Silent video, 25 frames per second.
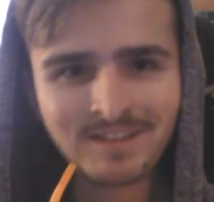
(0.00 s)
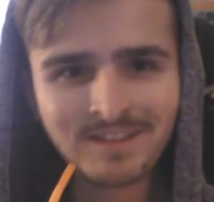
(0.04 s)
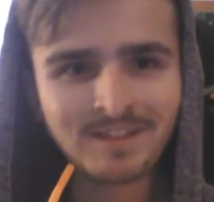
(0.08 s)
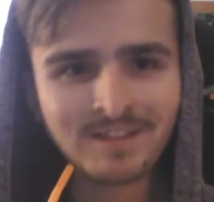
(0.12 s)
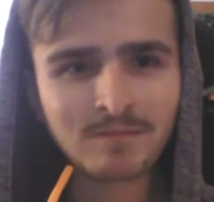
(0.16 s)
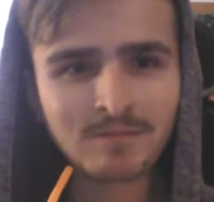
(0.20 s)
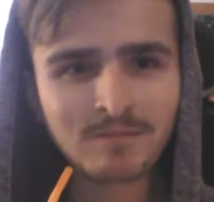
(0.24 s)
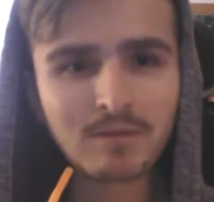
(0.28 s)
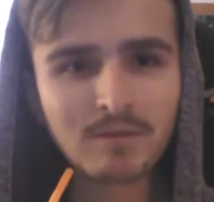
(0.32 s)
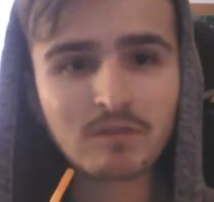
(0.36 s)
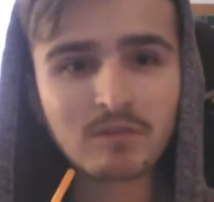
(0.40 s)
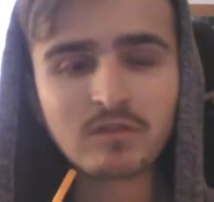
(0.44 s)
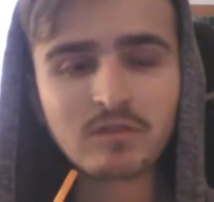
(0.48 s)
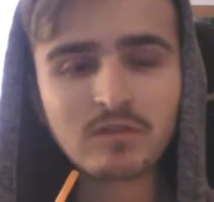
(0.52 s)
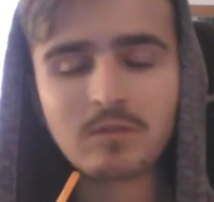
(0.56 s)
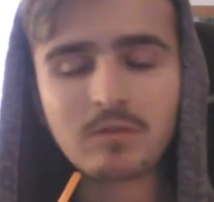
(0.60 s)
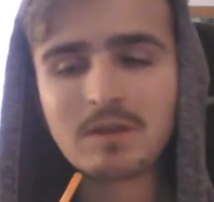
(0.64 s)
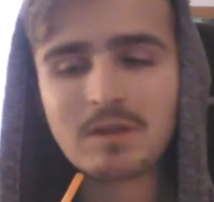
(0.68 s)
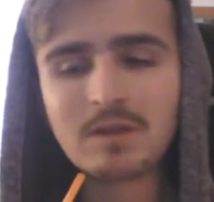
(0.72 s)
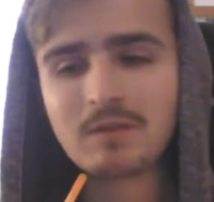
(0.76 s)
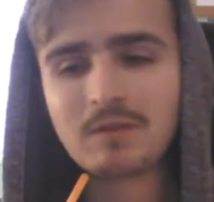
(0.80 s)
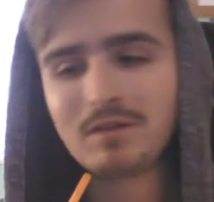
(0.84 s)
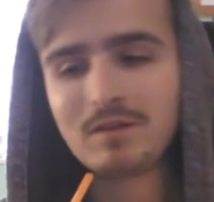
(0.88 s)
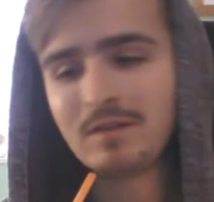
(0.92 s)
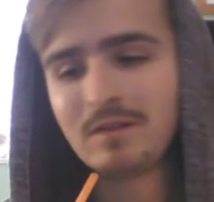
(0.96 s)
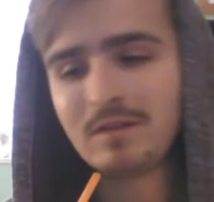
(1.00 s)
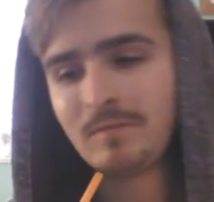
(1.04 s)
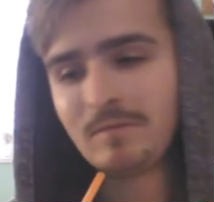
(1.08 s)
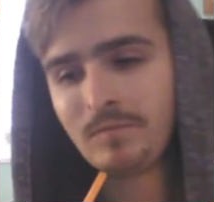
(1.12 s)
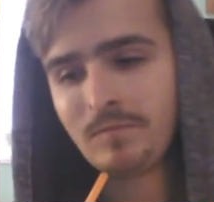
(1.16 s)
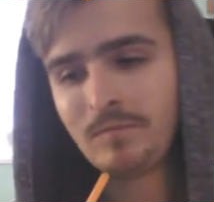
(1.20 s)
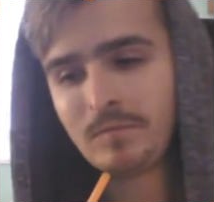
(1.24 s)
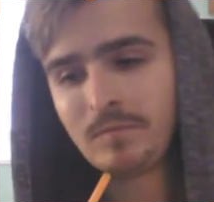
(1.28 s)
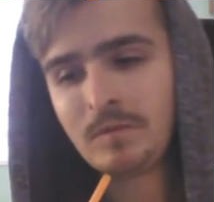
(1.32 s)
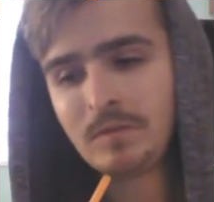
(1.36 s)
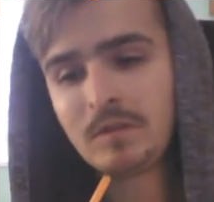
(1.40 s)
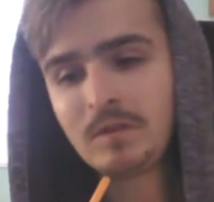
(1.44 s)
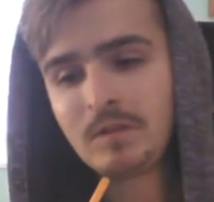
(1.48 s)
Most of them, anyway.
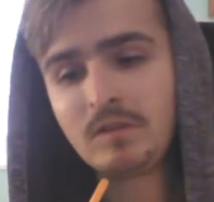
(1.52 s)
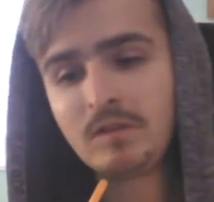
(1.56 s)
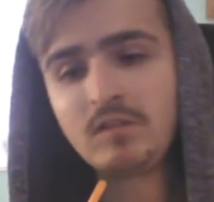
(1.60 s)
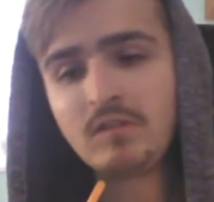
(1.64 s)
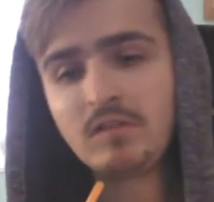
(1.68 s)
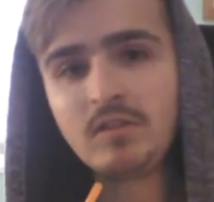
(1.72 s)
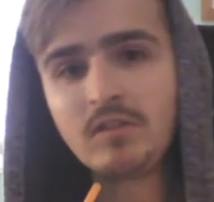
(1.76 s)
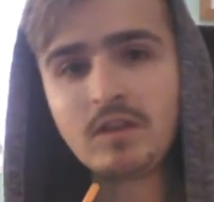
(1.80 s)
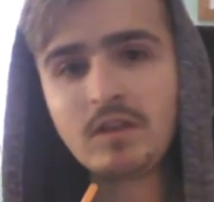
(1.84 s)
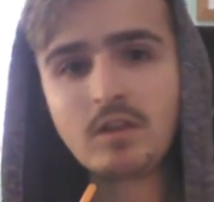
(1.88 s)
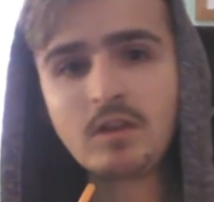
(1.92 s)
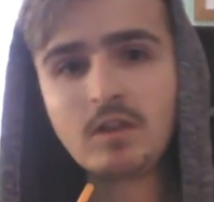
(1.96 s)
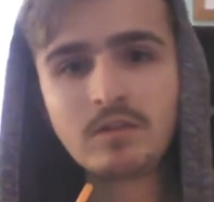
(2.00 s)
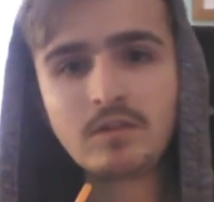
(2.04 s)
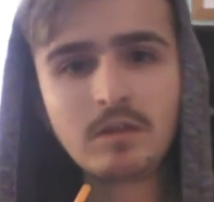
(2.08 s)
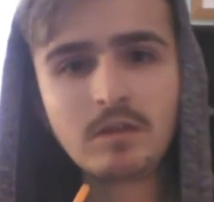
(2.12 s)
At least at the Odeon,